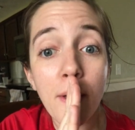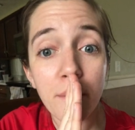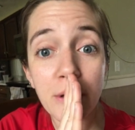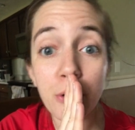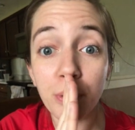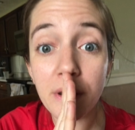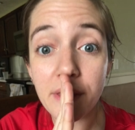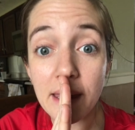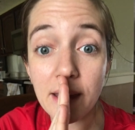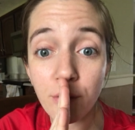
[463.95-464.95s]
But you would breathe
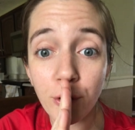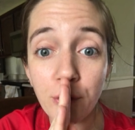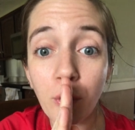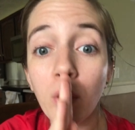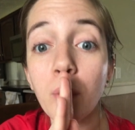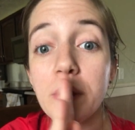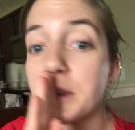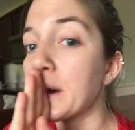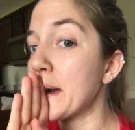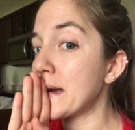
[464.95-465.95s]
in for 4 with
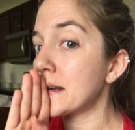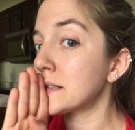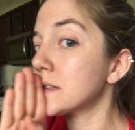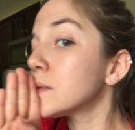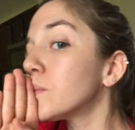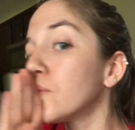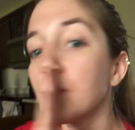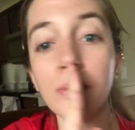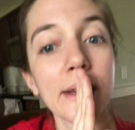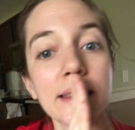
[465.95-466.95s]
your hand
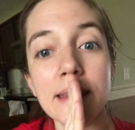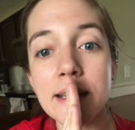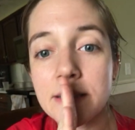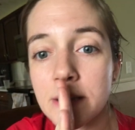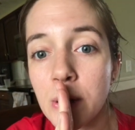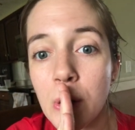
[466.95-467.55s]
like this.